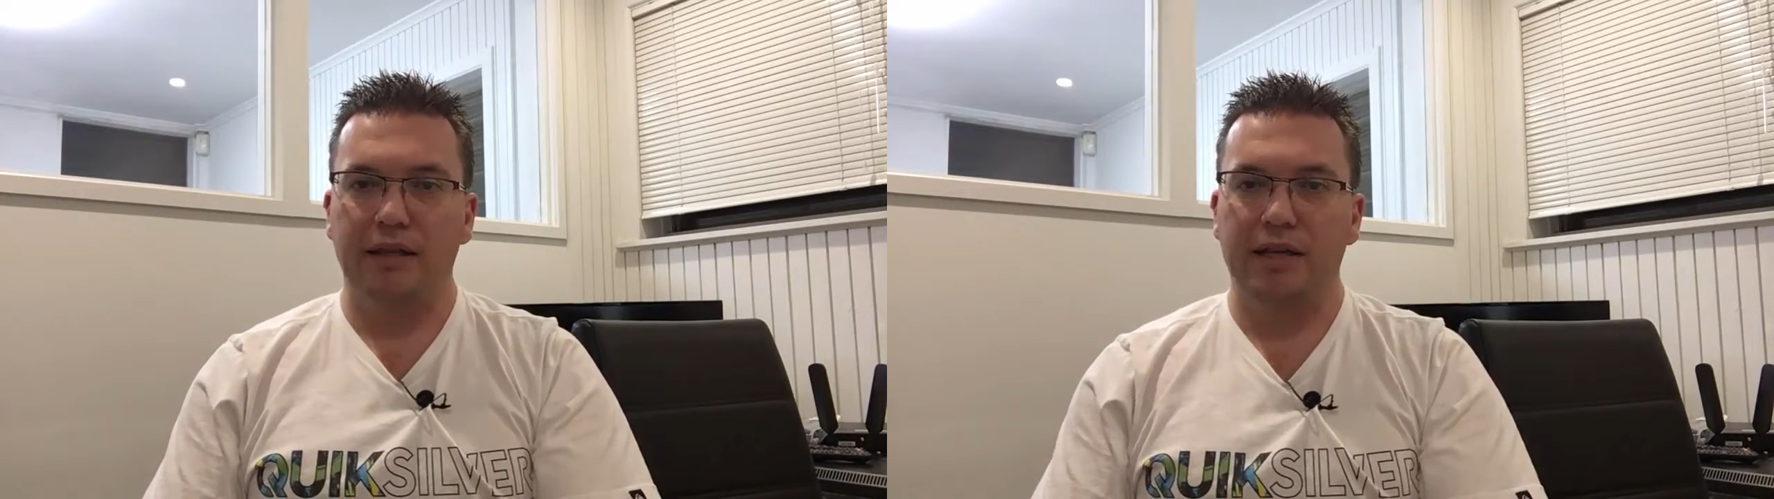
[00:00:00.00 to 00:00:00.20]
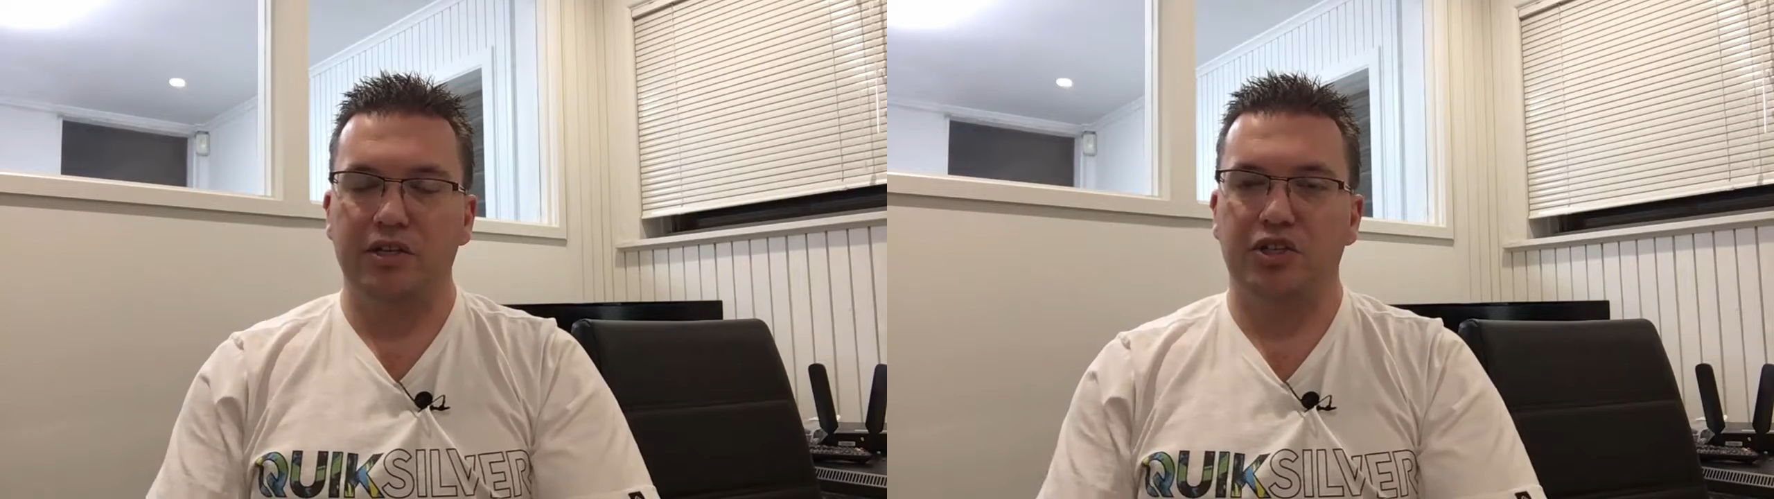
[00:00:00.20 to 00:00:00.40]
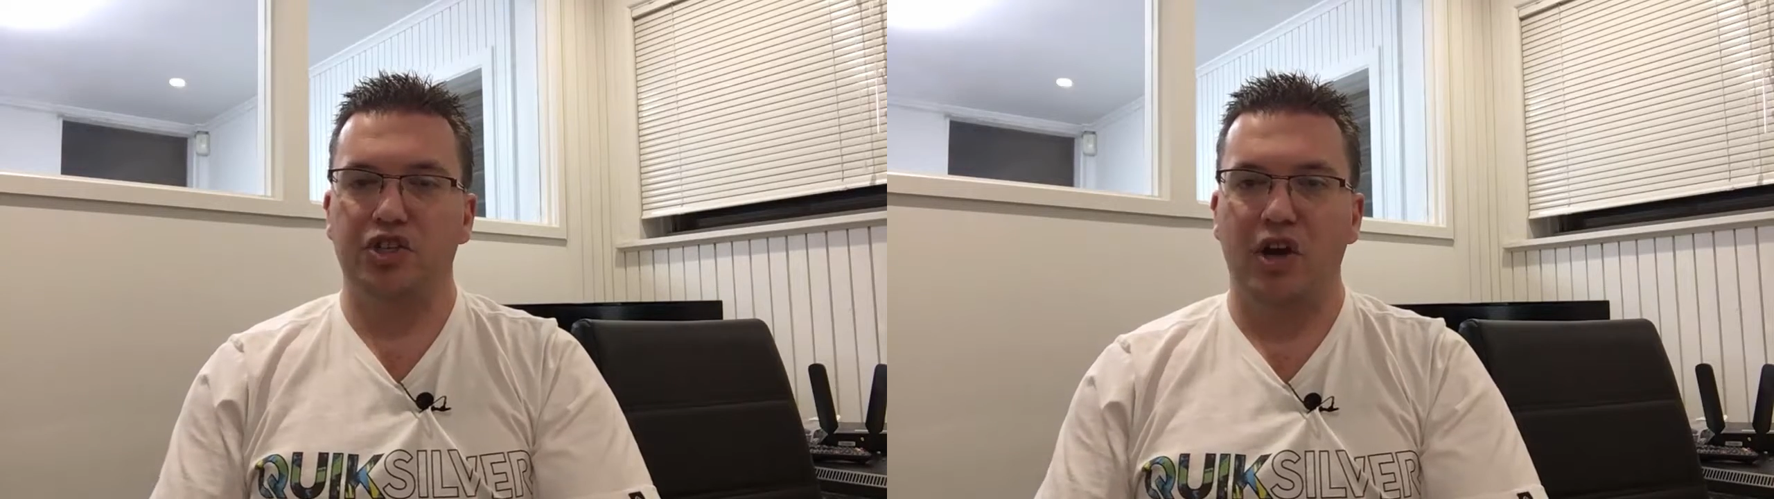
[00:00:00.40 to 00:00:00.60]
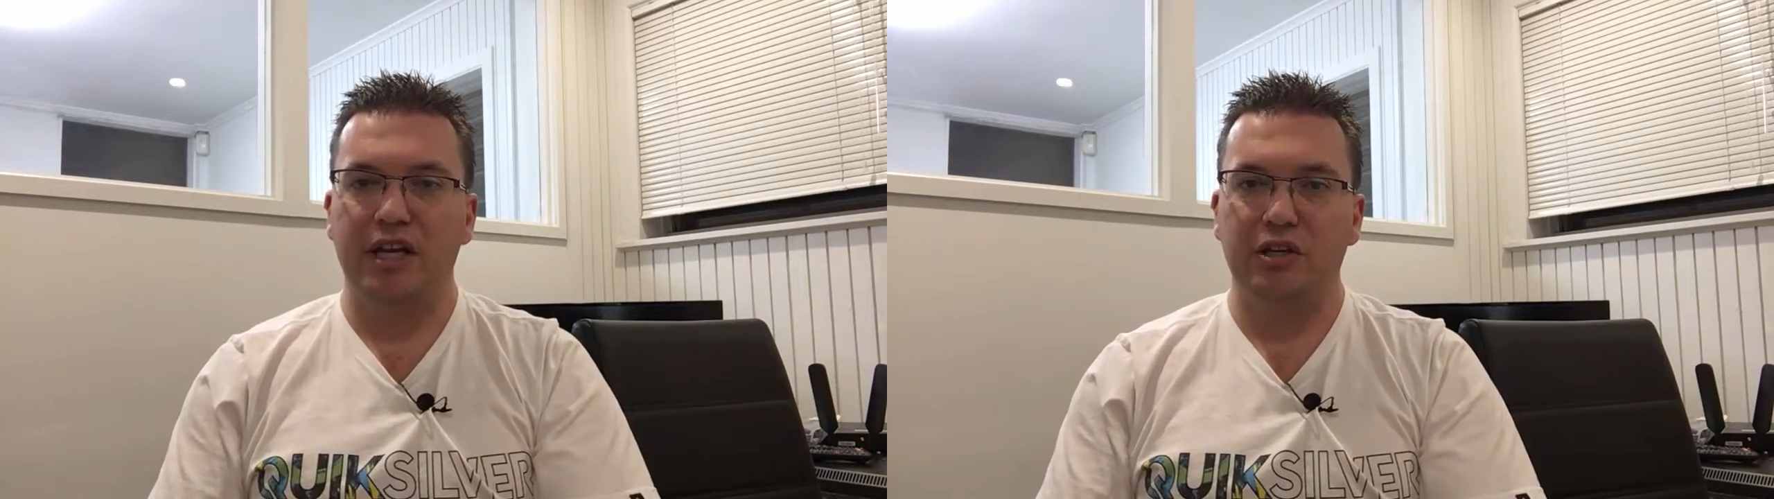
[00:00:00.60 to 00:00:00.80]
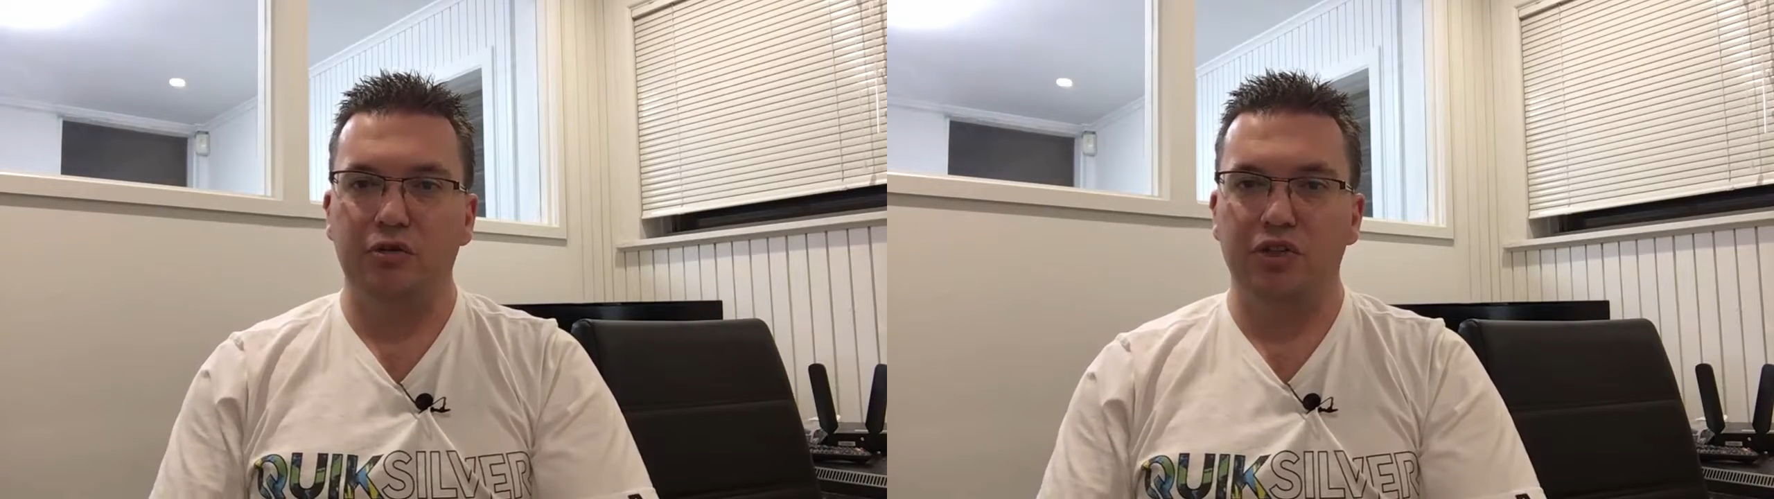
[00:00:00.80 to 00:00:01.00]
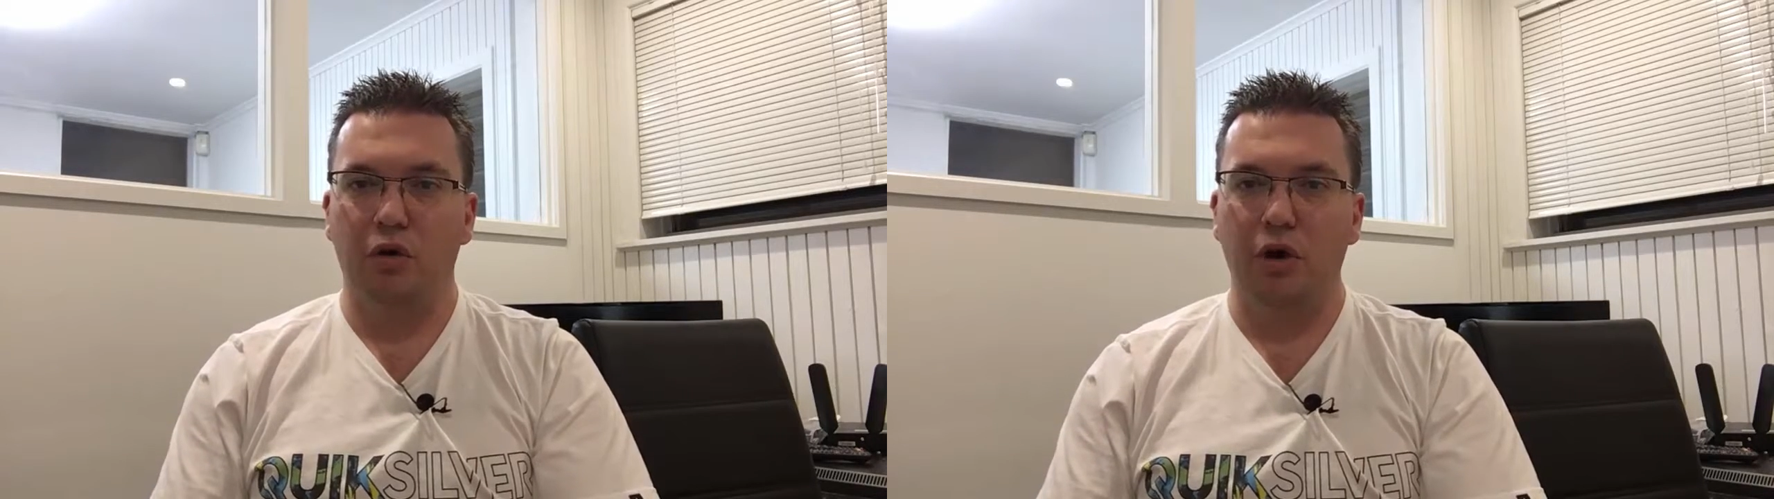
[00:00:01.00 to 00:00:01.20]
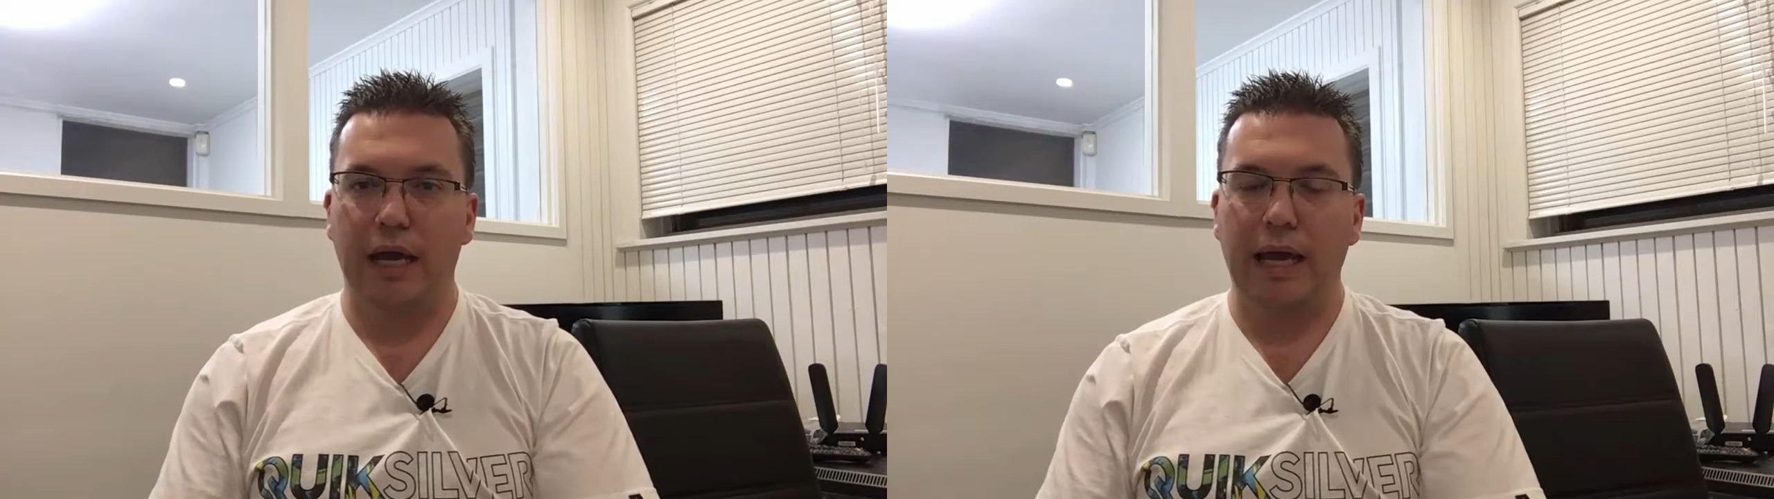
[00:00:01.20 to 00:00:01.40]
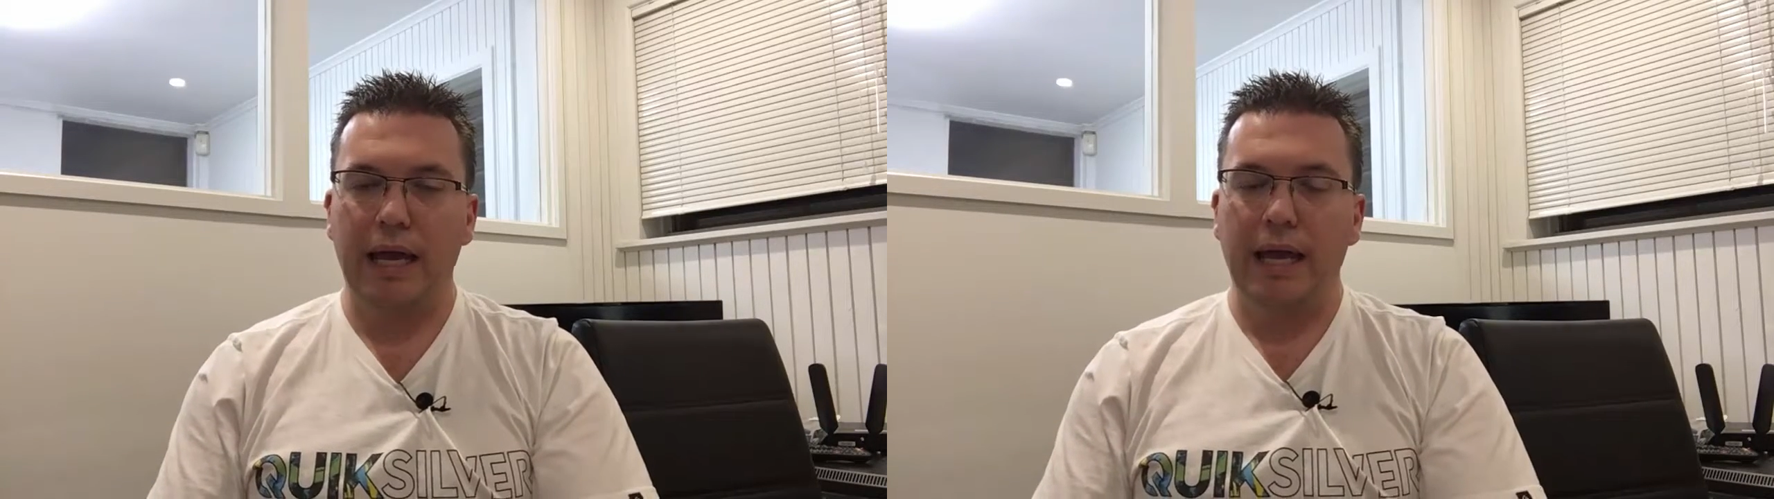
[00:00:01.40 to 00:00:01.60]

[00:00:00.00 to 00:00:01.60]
latest shiny new toy.